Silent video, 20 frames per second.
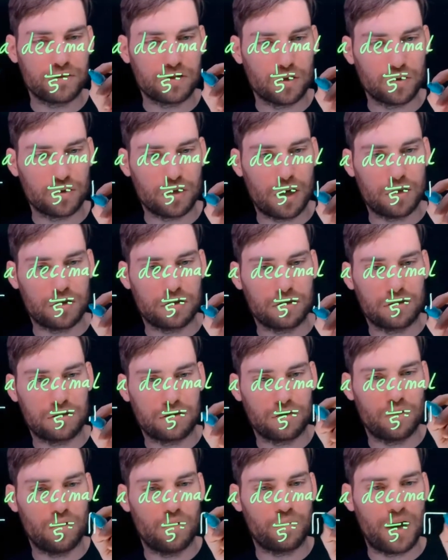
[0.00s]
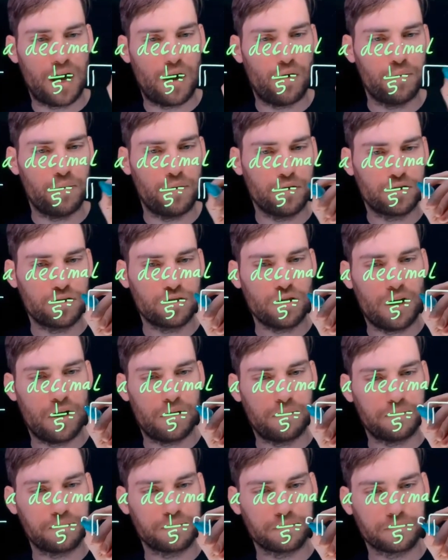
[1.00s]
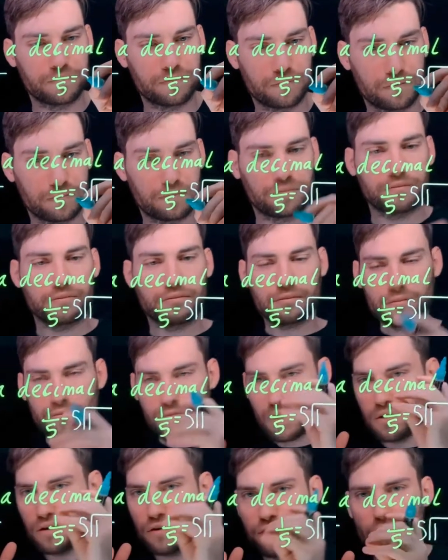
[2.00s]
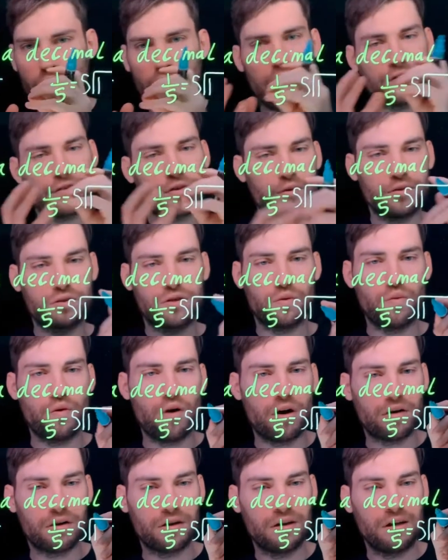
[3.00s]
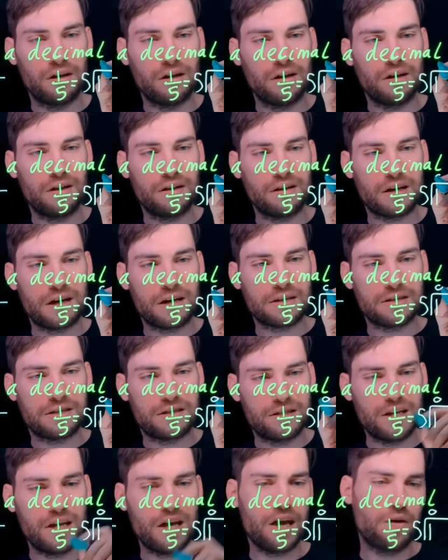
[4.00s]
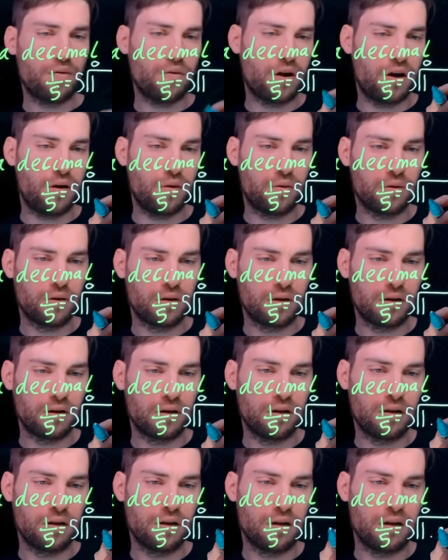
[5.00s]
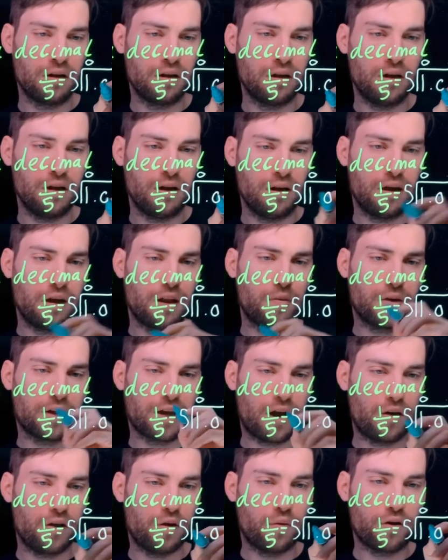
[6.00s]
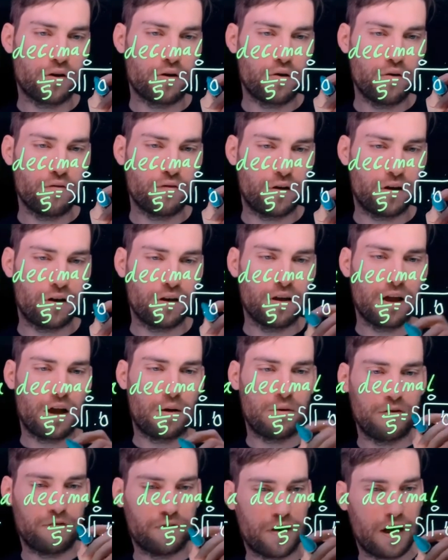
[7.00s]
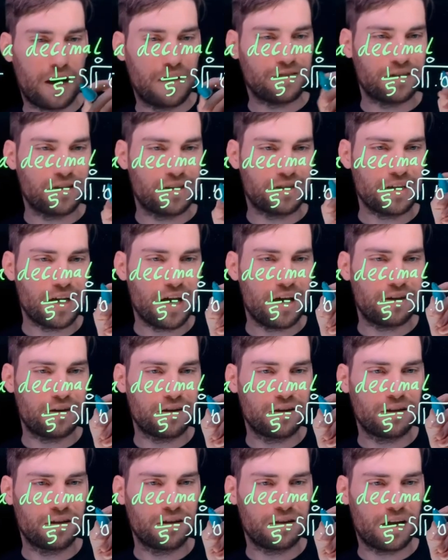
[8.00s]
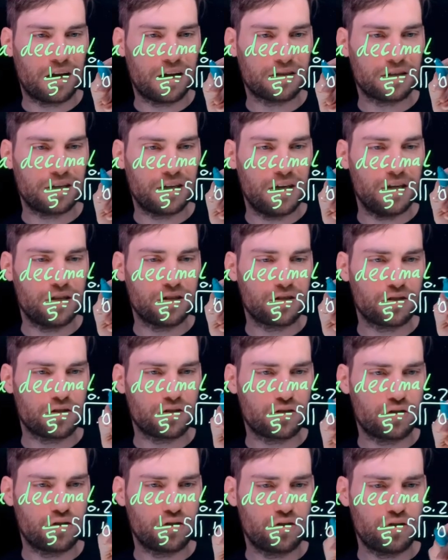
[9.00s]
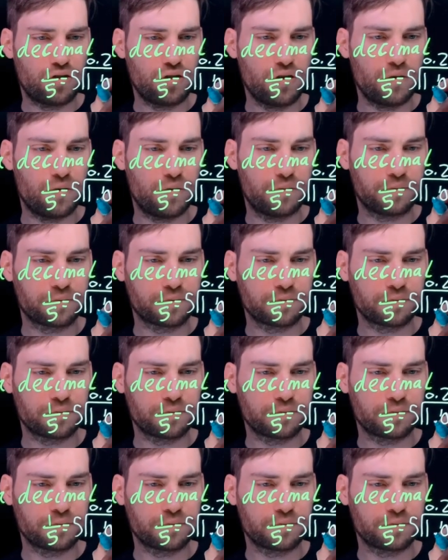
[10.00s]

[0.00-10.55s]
So set up our bus stop. How many 5's go into 1? That's 0. Then we carry the 1 over. How many 5's into 10? That is 2.